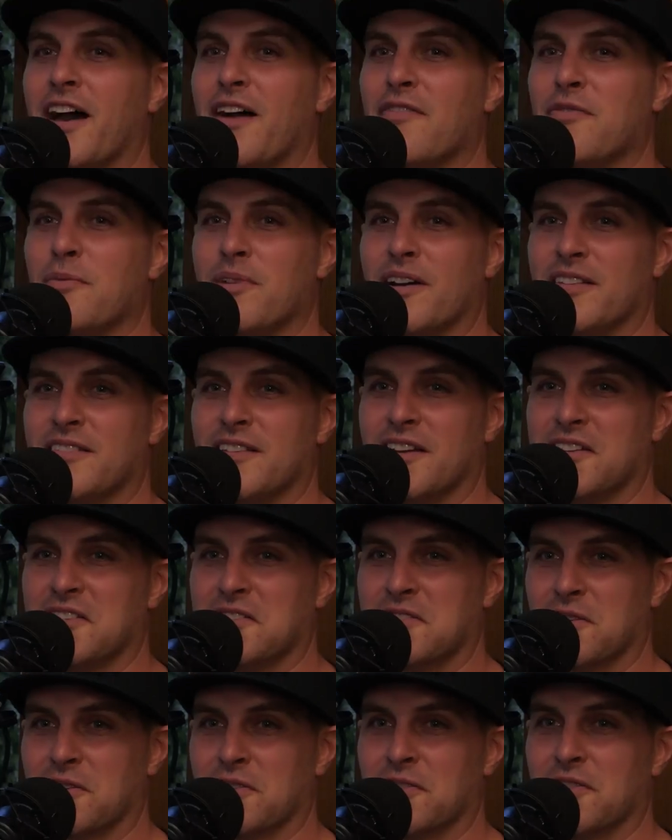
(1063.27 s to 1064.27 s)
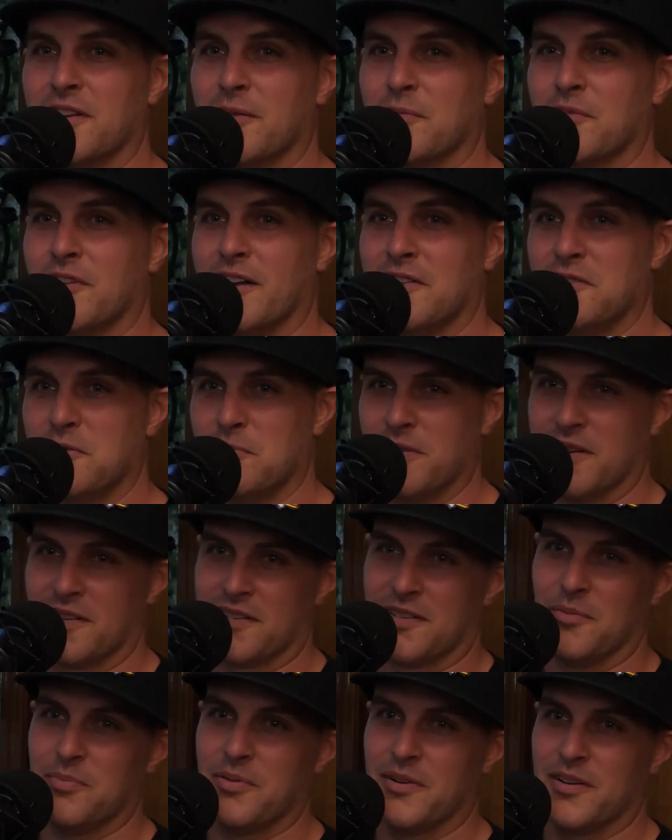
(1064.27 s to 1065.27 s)
about that internally. I'm glad you
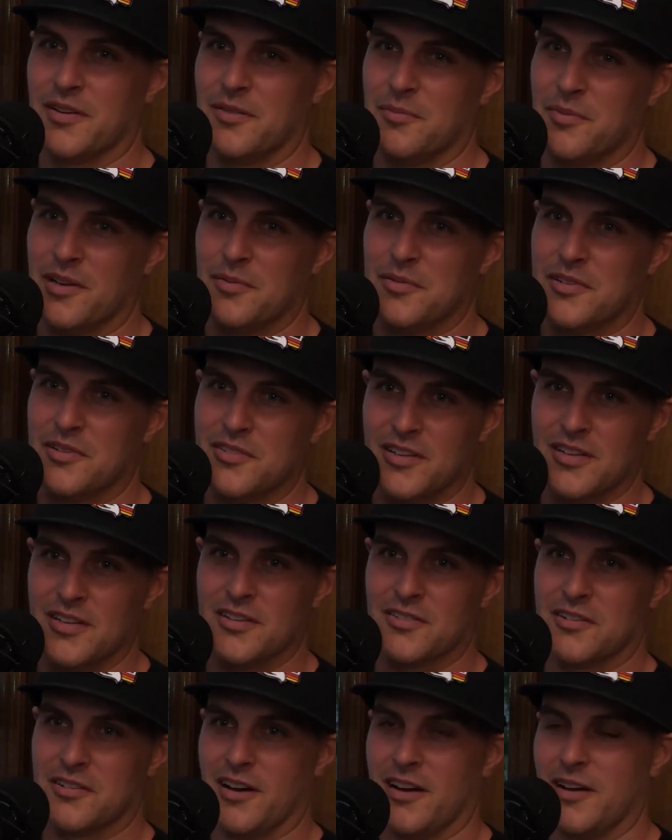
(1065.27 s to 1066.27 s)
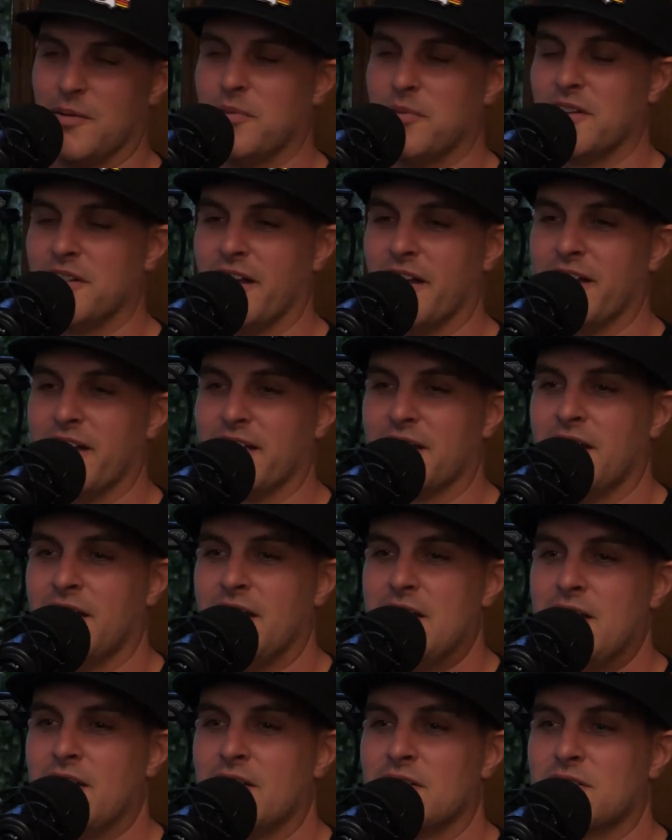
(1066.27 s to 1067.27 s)
picked up on it. Maybe you did or not. But like
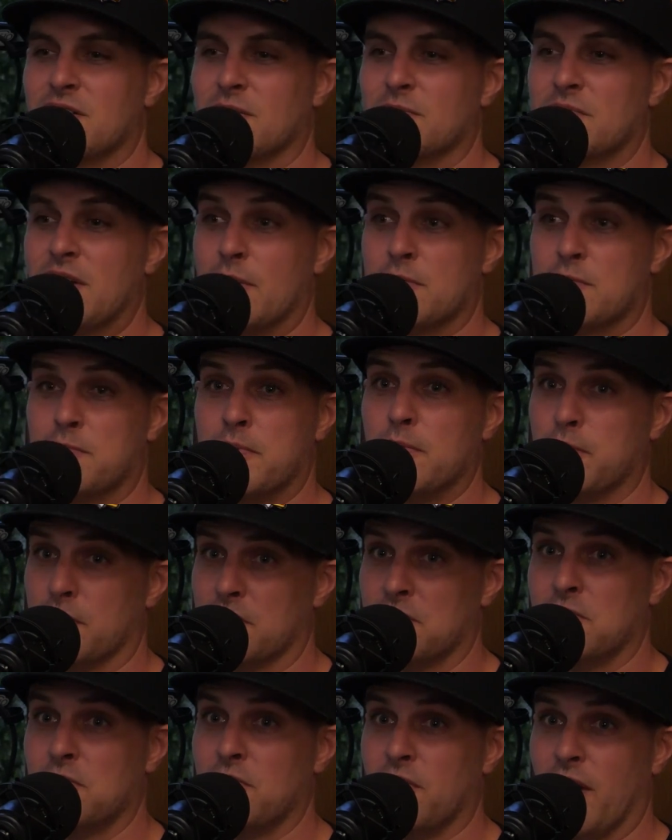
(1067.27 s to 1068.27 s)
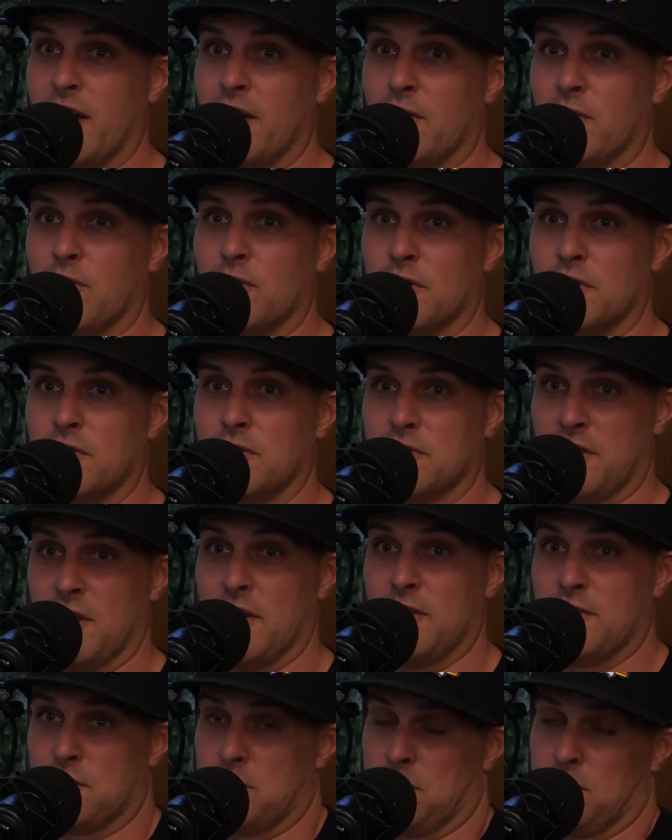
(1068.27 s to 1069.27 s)
sometimes people do that. They
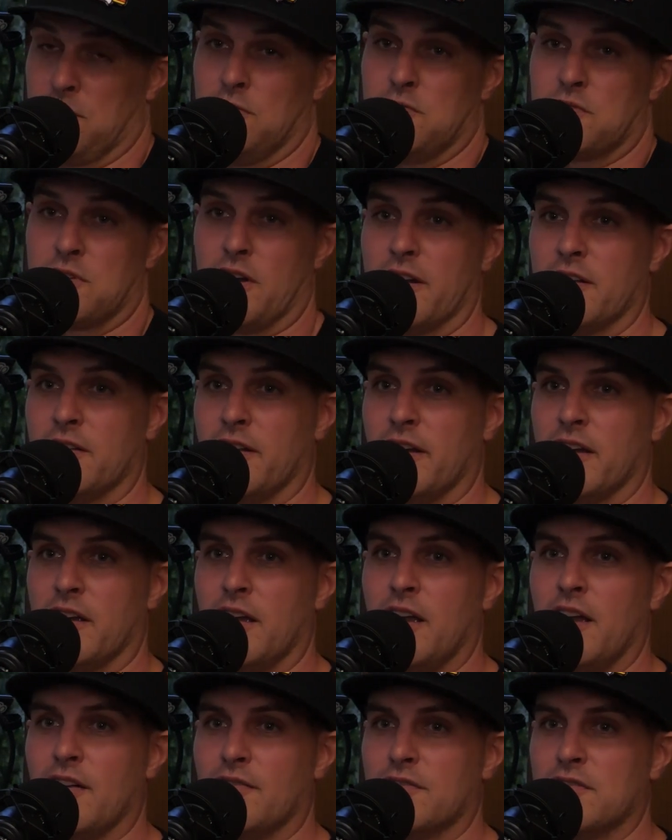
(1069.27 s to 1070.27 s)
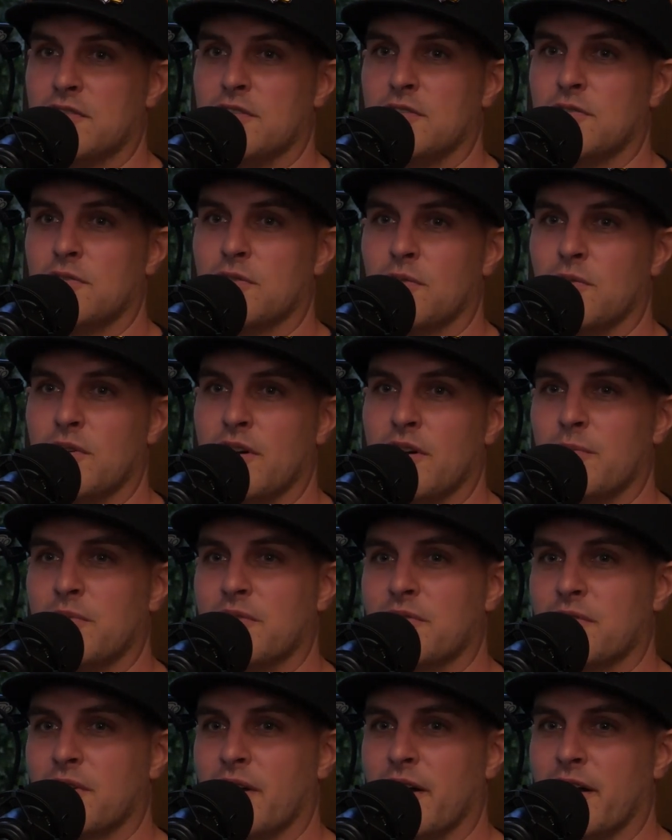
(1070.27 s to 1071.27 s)
do try to like, hey, I haven't seen you in a while. I've been
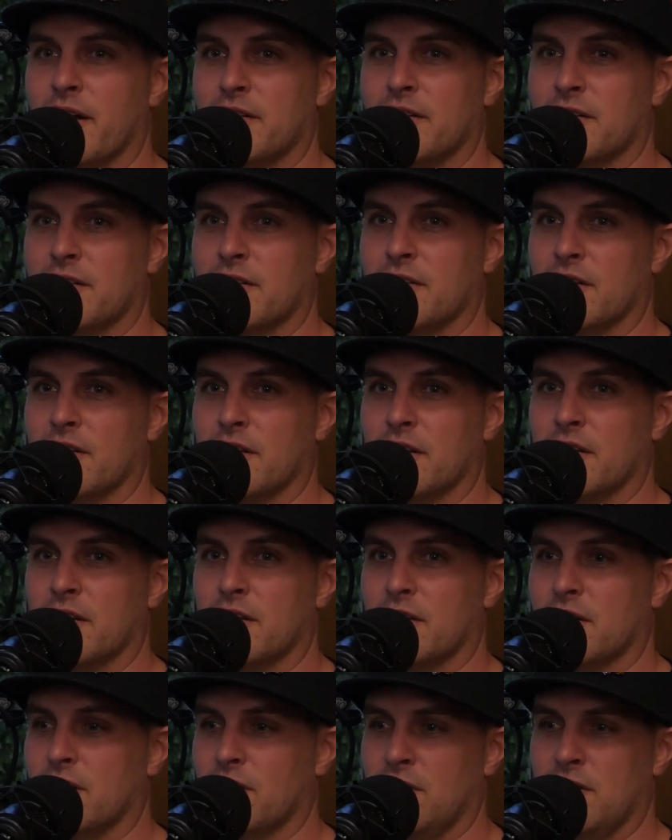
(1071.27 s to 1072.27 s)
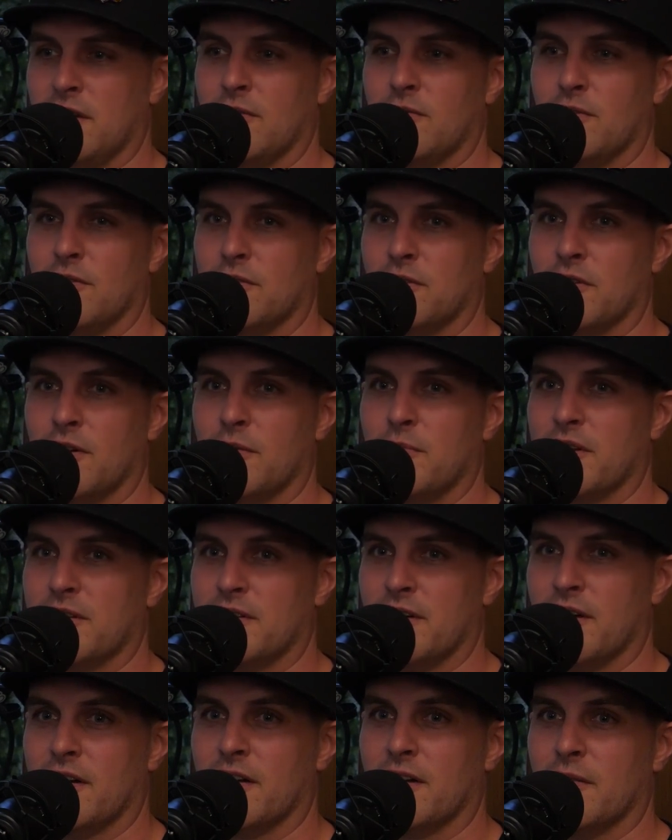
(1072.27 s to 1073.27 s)
riding. Like, okay, well, you're on my
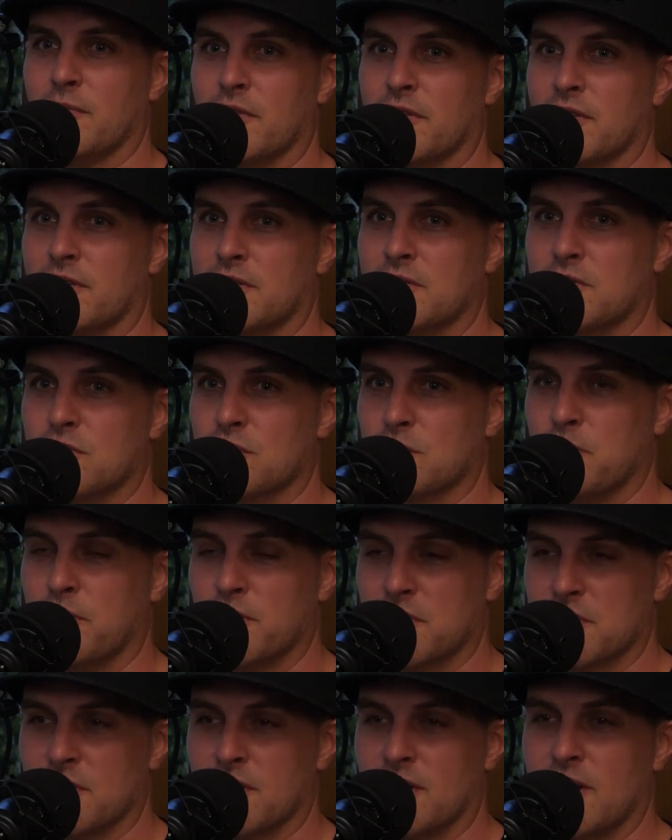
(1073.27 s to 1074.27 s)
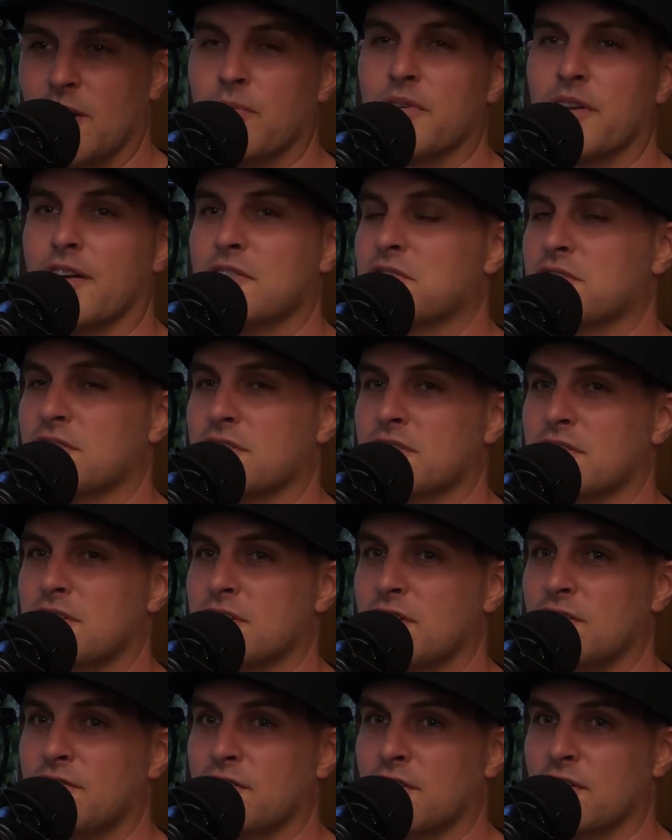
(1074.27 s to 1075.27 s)
tire. I'm going to just push it a couple notches and see
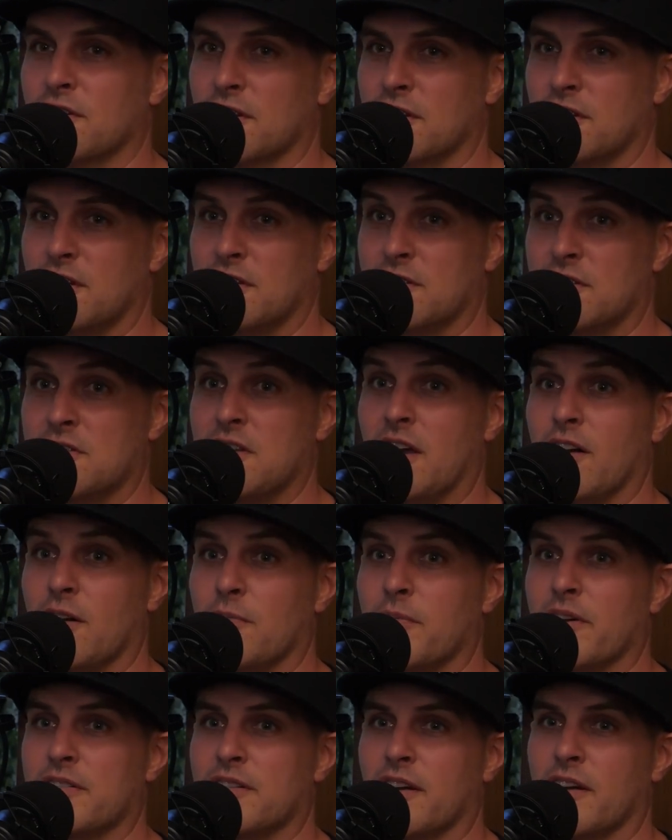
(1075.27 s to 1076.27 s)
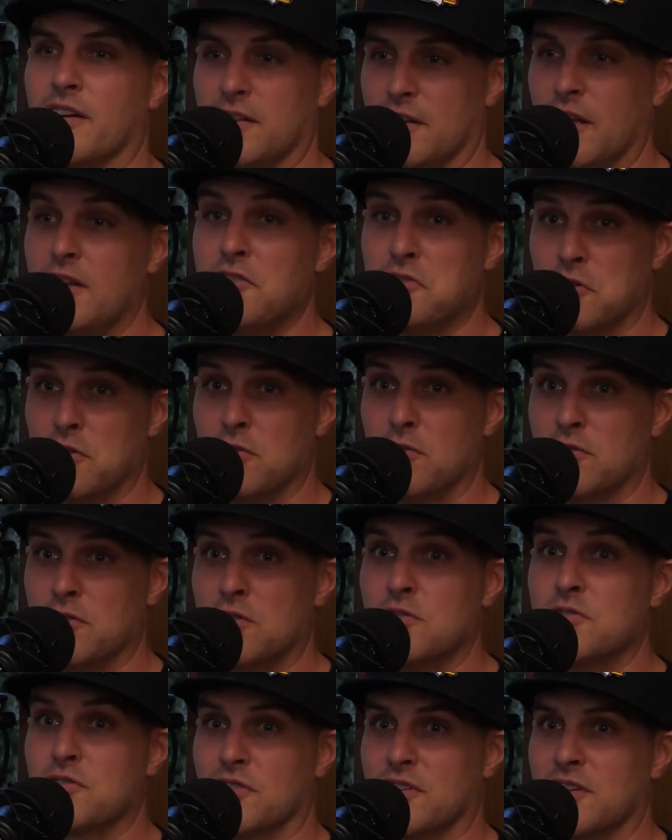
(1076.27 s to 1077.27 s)
if you're going to stay on my tire. And they do
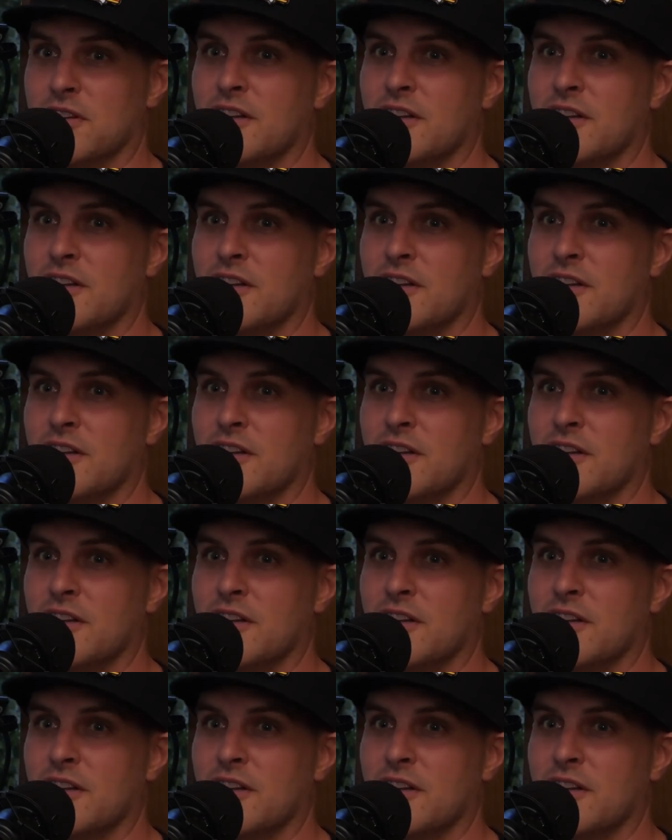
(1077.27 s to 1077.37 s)
usually. Right.